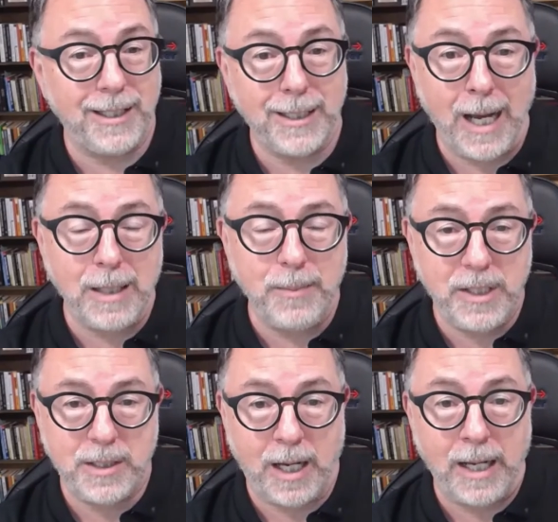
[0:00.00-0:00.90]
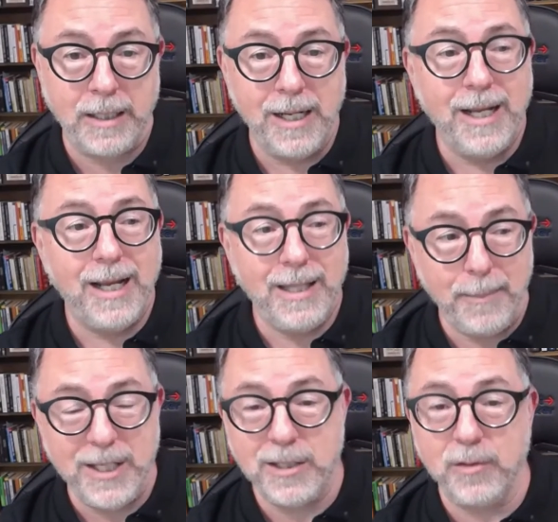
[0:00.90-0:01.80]
economy is hot. And that
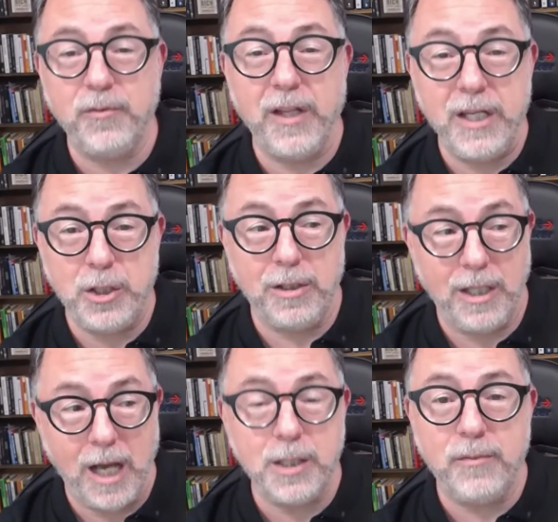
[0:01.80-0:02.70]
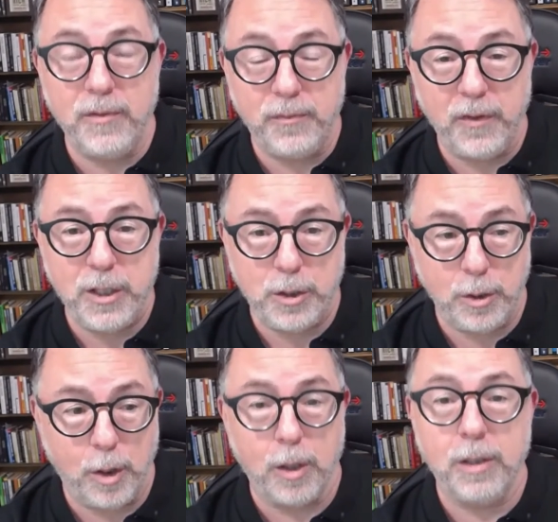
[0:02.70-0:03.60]
means inflation, the odds of inflation
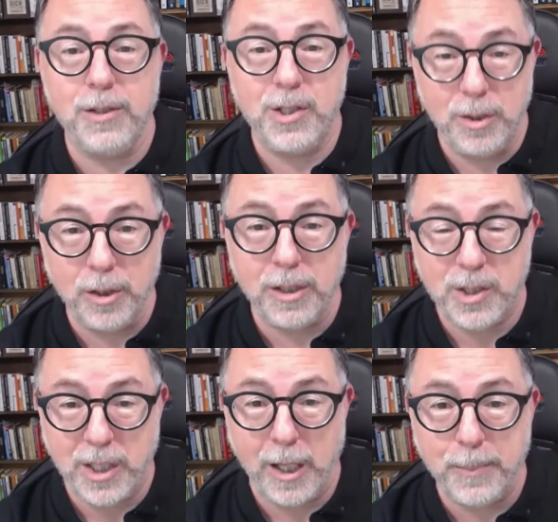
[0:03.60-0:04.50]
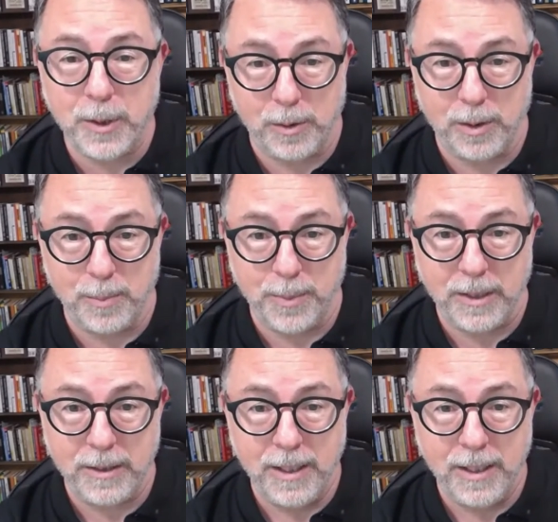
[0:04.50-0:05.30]
are still going to stay up there a little bit.